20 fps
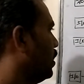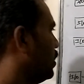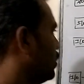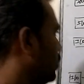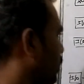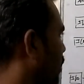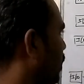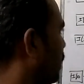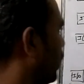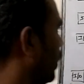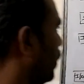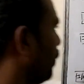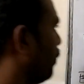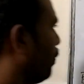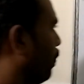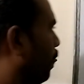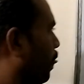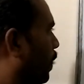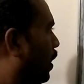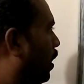Say here,
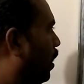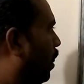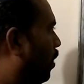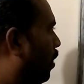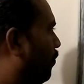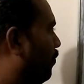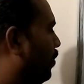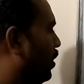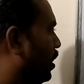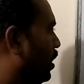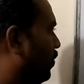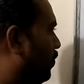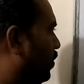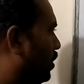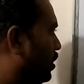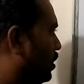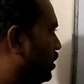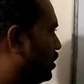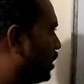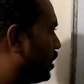
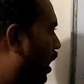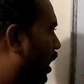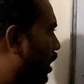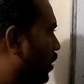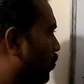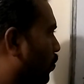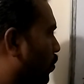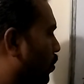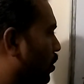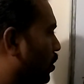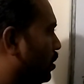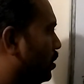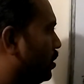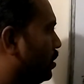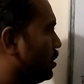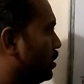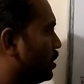whenever this IO